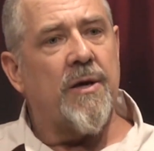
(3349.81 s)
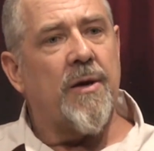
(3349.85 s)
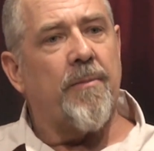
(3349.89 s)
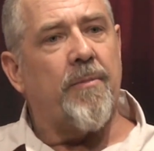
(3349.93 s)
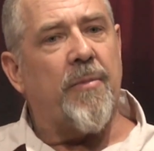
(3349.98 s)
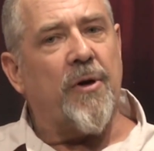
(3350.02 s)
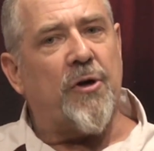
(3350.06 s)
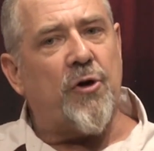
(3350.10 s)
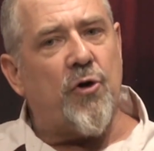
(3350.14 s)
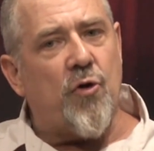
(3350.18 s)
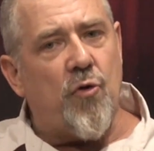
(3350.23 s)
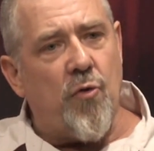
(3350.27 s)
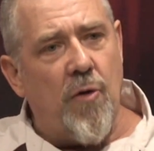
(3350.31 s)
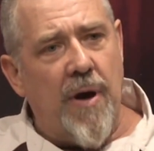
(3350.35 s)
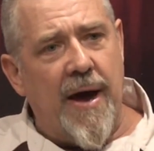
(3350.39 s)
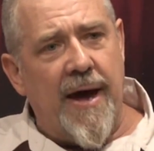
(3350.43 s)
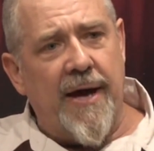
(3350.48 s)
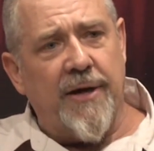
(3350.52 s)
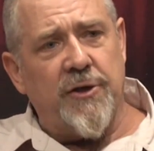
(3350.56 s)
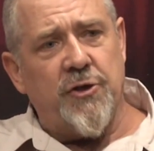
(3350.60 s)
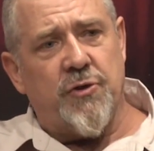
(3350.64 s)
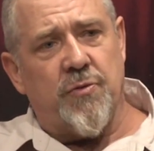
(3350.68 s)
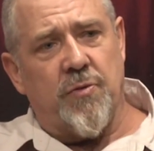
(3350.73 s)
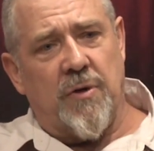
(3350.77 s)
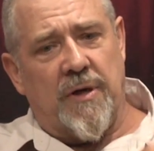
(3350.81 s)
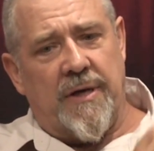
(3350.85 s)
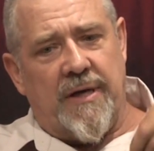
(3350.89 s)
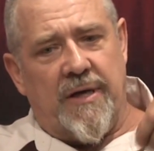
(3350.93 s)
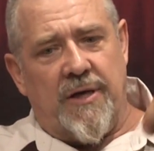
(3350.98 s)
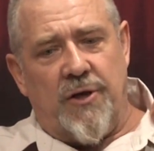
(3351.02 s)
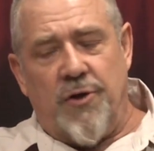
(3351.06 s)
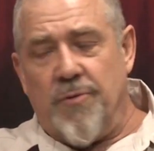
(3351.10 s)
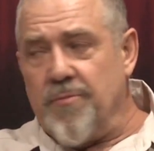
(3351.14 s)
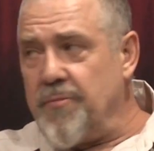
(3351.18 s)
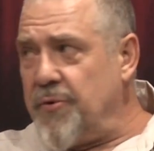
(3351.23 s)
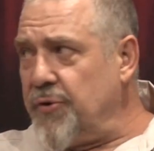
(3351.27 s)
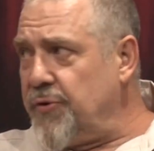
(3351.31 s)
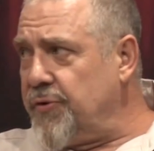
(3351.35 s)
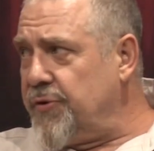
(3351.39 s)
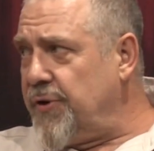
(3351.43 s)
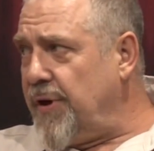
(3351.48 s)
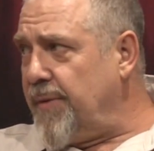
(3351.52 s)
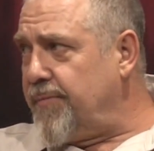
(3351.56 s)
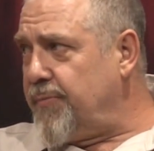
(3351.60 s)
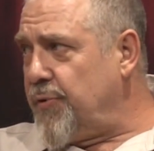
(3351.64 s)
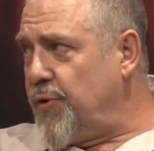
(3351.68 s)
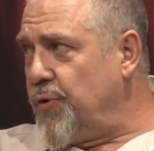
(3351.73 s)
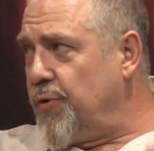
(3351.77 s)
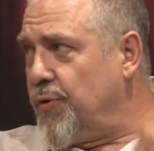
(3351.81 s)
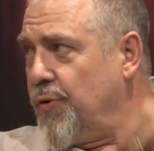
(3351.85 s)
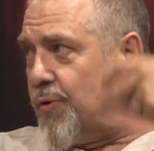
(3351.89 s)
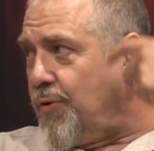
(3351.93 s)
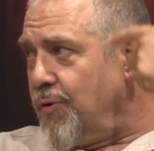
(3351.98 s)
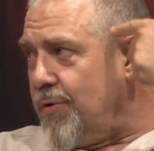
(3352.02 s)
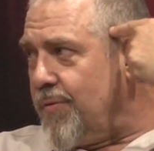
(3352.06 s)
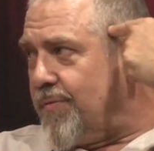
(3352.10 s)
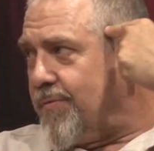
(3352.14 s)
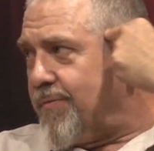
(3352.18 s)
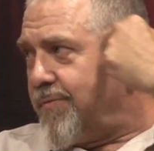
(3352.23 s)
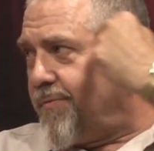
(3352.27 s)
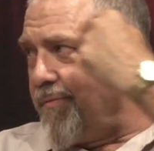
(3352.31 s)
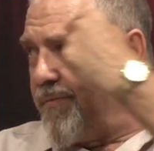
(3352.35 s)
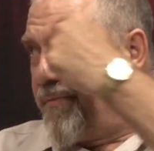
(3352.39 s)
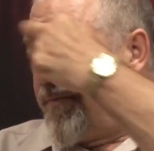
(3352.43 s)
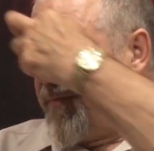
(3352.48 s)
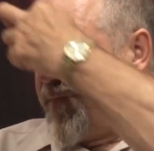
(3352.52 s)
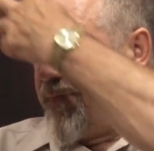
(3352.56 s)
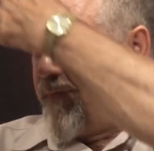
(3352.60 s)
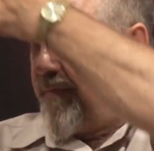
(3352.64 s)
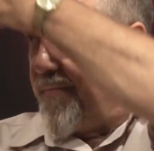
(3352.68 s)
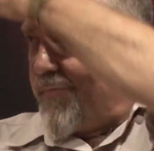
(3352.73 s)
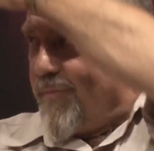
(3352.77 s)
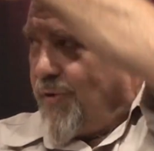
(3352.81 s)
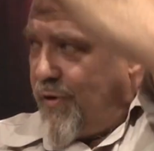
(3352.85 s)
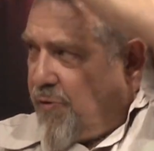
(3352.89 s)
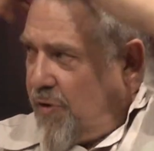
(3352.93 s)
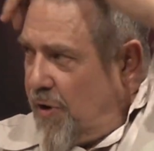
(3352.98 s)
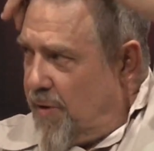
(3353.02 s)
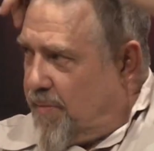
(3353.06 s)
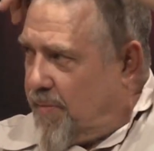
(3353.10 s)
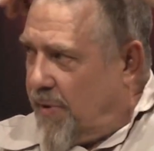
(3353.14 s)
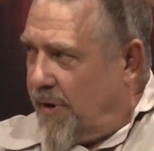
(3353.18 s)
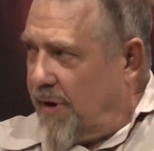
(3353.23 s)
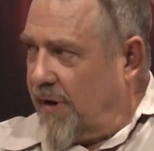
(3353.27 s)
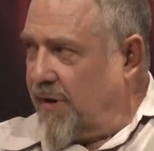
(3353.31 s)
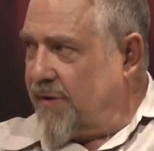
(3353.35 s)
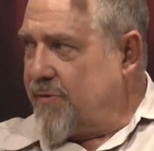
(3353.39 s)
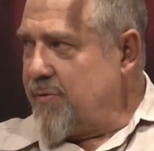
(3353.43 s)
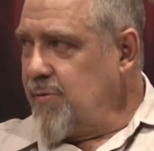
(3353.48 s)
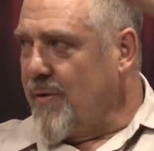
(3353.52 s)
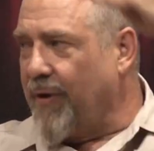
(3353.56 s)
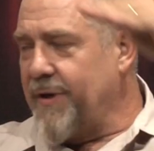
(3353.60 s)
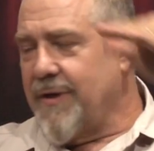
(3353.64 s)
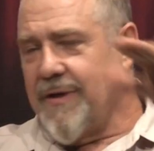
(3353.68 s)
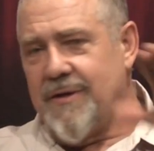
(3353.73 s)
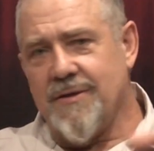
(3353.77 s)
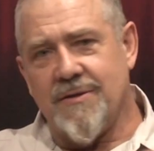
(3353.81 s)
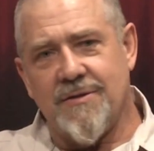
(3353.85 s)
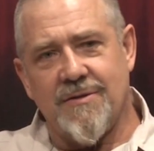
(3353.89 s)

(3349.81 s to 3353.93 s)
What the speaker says: But gradually you build up your neuro pathways.